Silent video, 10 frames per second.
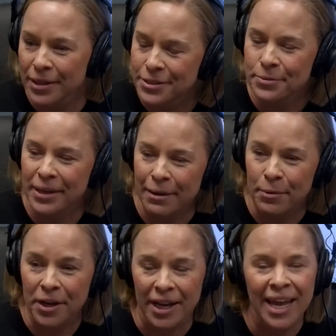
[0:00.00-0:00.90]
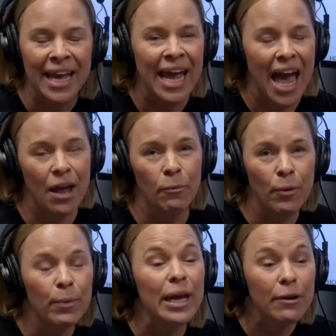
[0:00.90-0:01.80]
into a neighborhood. And what
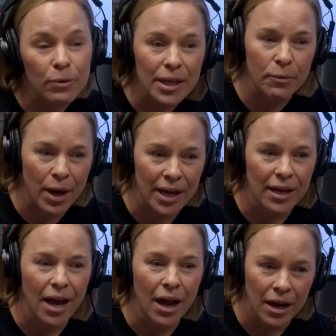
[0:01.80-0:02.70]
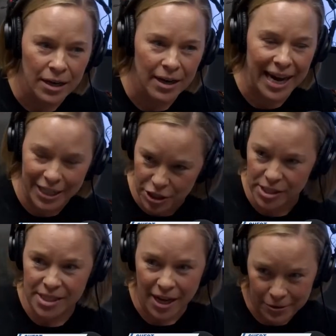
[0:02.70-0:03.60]
we really want our
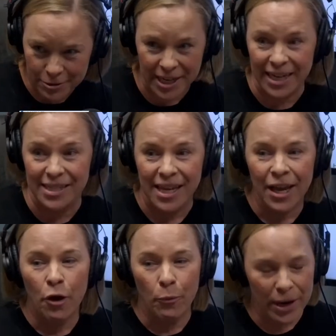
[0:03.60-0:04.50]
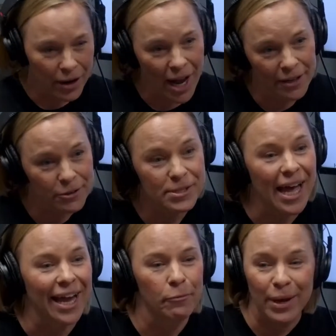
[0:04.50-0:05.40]
agents to understand is we are on your
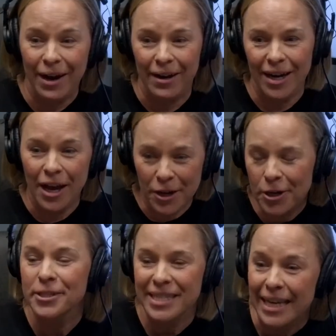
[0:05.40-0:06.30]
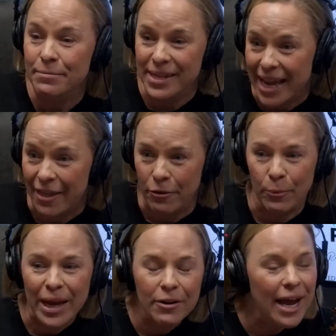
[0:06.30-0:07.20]
side. We are a good team together.
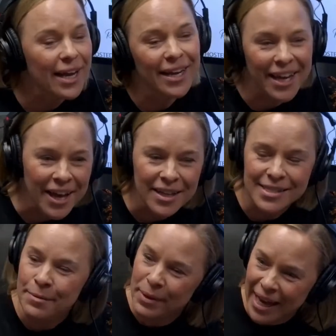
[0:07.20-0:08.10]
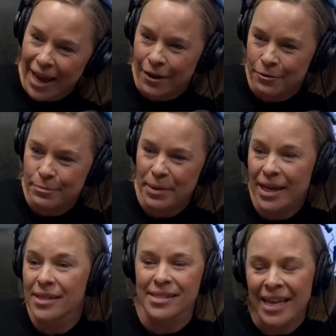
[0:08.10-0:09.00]
We are not going to cut somebody out
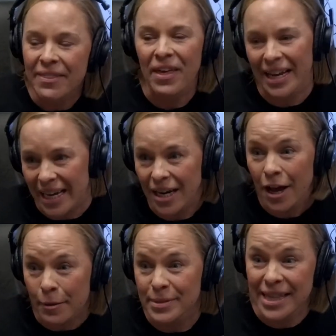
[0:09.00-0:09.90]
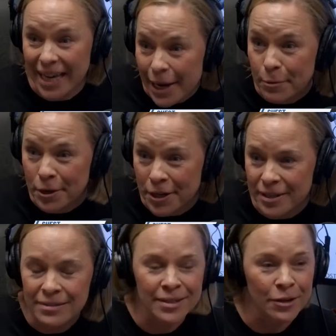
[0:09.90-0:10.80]
because they didn't come to the neighborhood
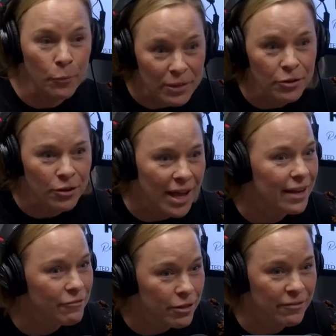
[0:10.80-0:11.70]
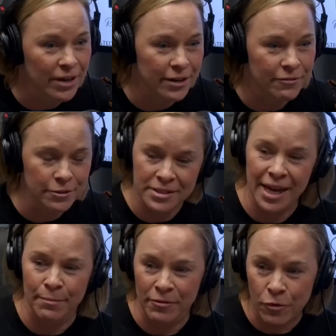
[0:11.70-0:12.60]
with their client for the very first
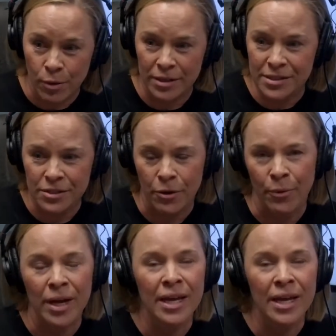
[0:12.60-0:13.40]
time, of course. So